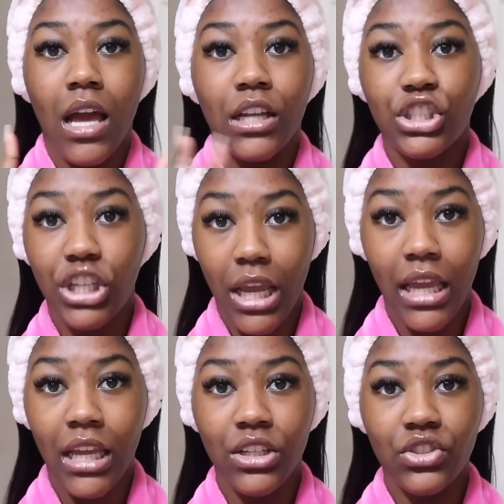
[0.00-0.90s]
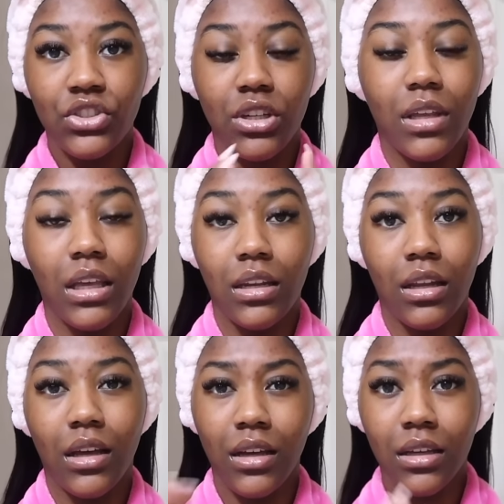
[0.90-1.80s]
change in
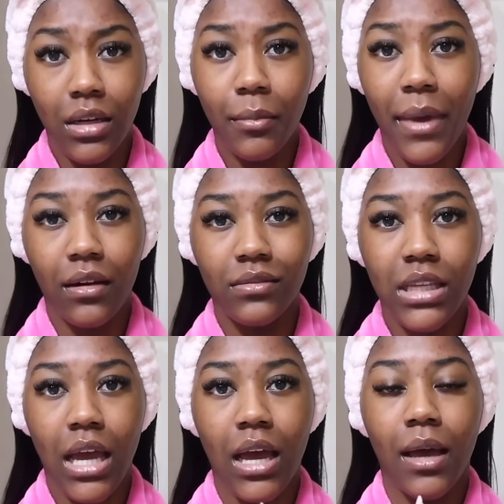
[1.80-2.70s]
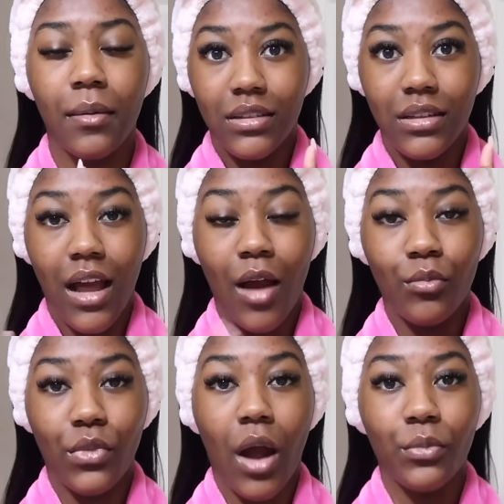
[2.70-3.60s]
a good amount of time.
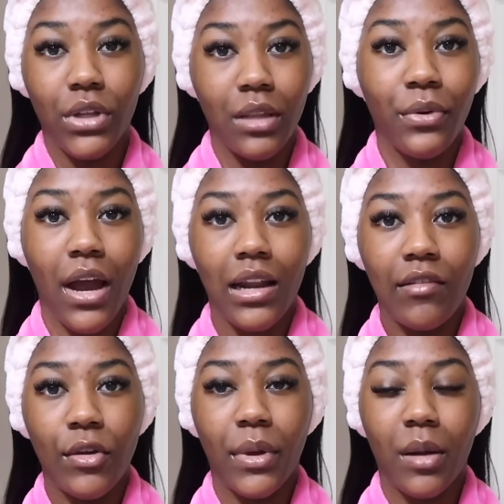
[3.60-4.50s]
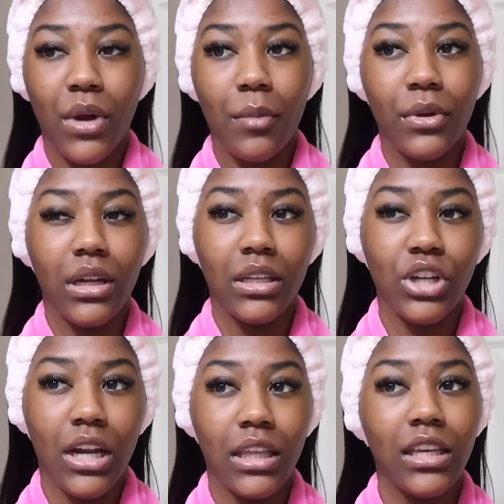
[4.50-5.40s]
I'm, I'm really proud of it, but I'm probably gonna
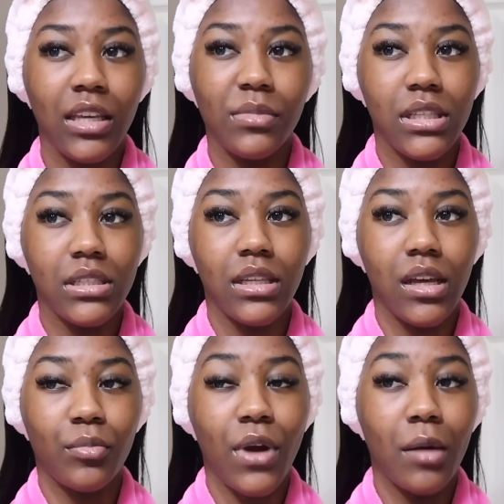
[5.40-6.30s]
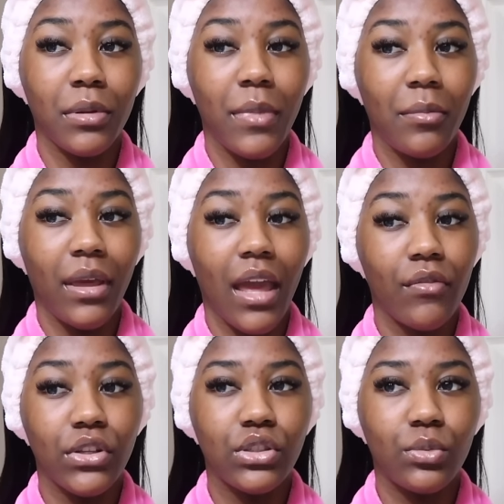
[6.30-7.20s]
try to keep this up probably maybe
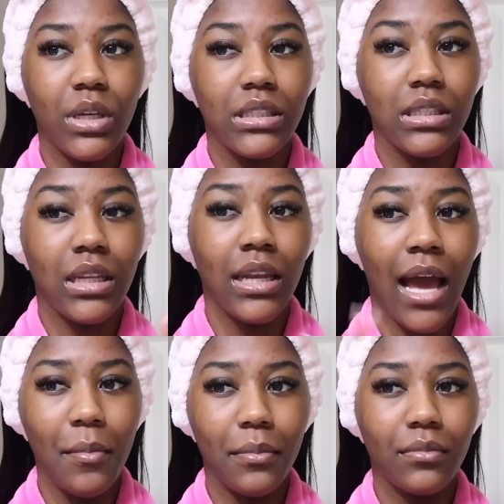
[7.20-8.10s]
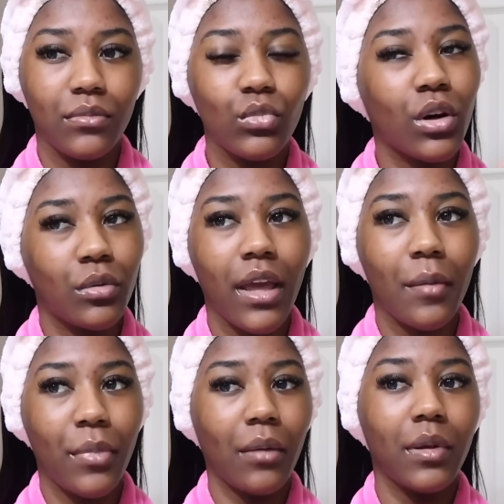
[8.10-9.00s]
every two weeks, not well
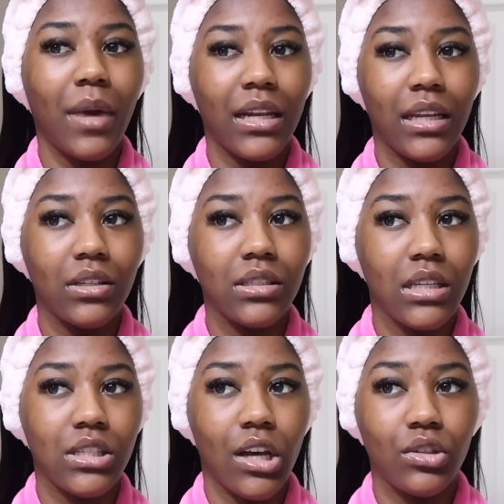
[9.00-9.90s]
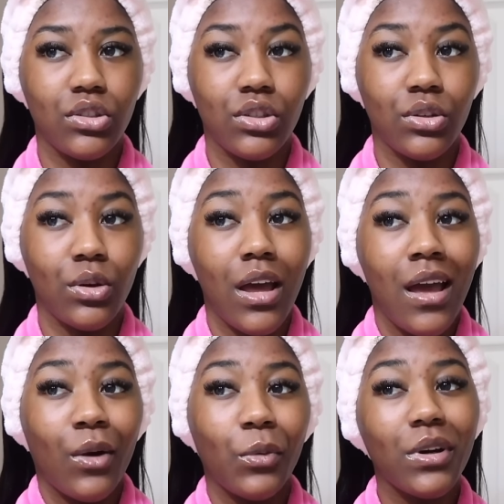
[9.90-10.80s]
yeah probably my nails and toes too
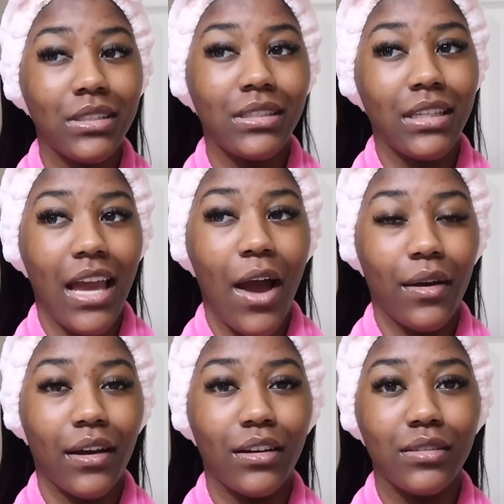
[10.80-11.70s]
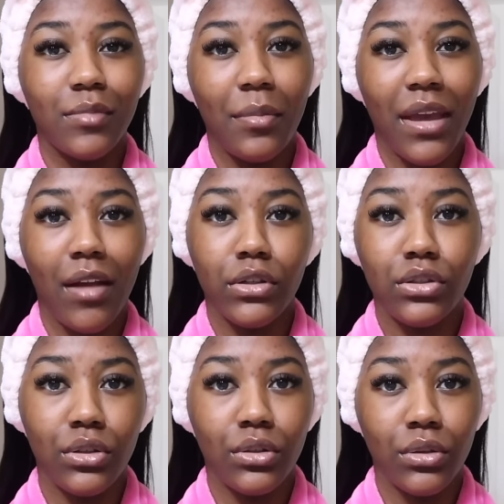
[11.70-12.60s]
we'll see how it goes maybe every
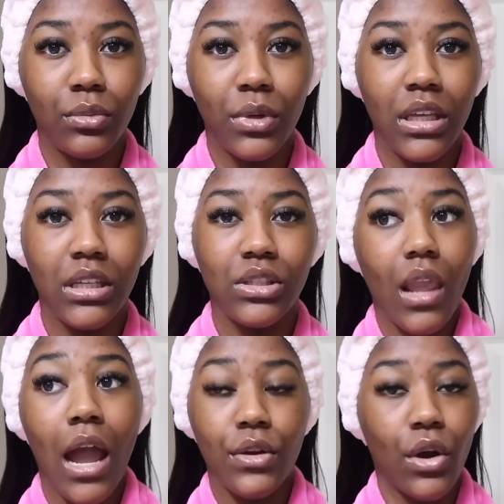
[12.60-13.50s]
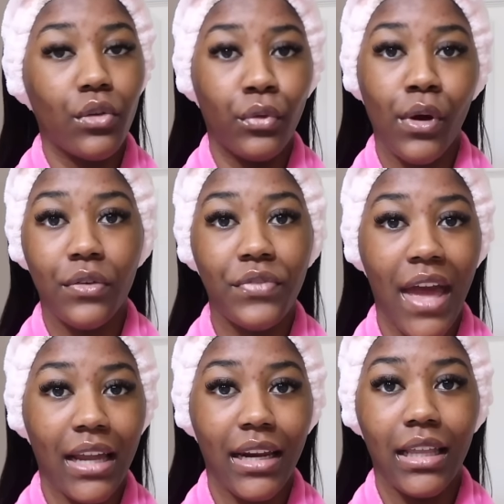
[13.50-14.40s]
two to three weeks i know for a
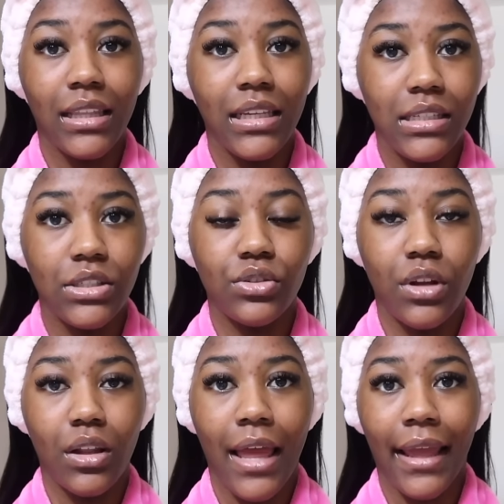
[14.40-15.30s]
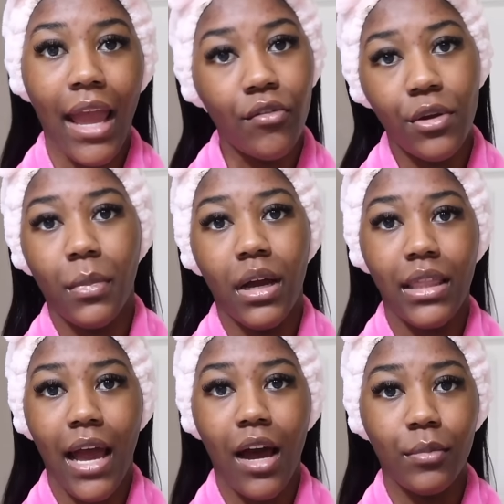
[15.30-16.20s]
fact at least you know like every
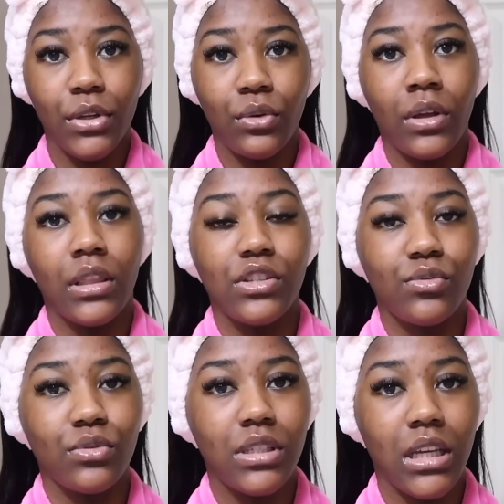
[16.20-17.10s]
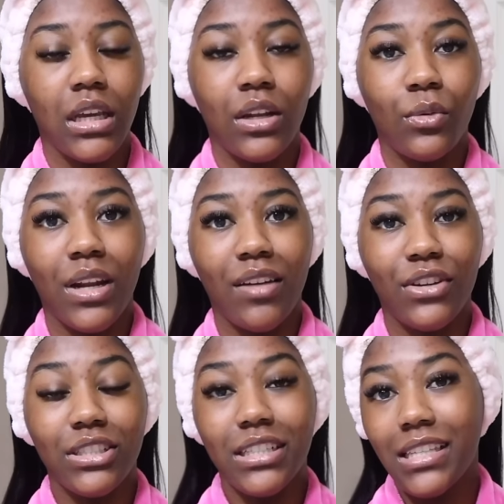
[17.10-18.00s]
month i'll be doing this routine or
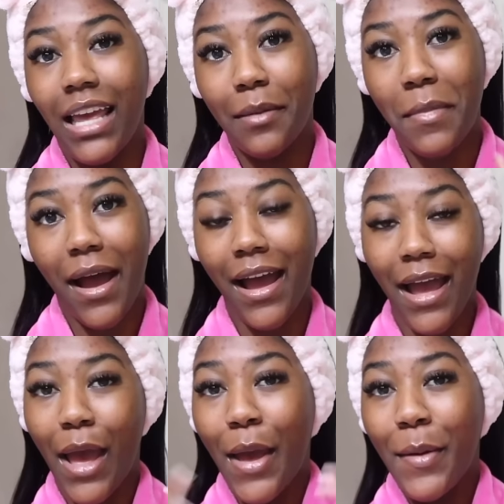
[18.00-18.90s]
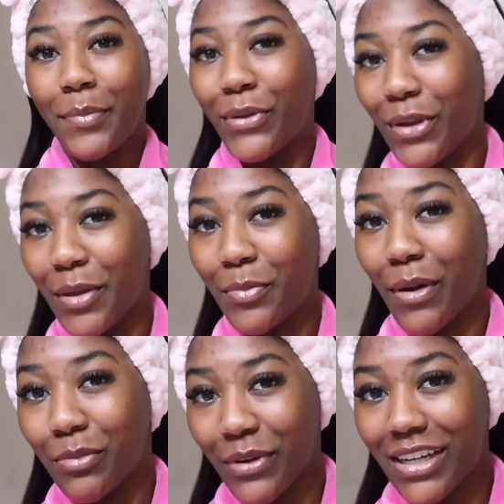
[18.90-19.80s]
whatever just like my beauty
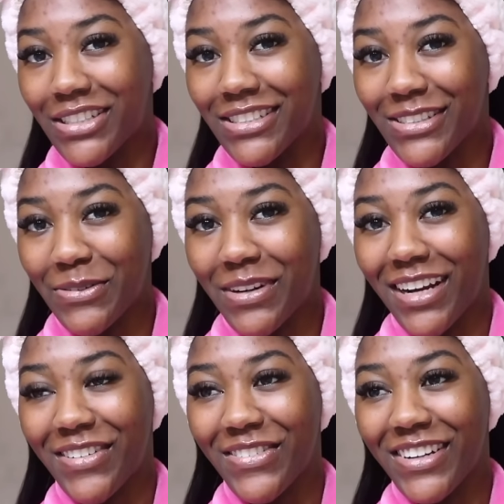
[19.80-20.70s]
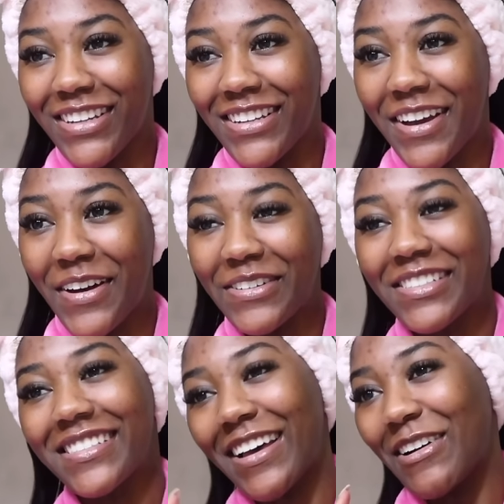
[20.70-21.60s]
preparations or whatever you
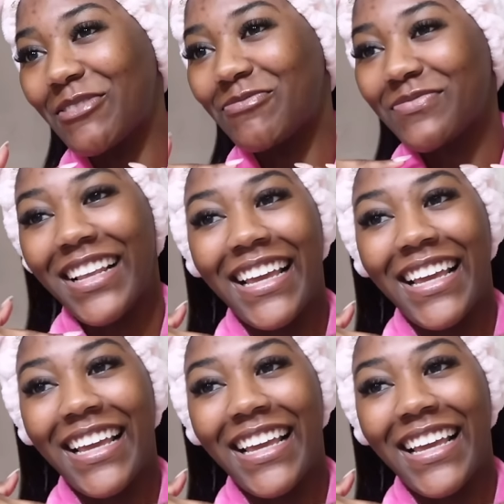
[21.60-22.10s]
know so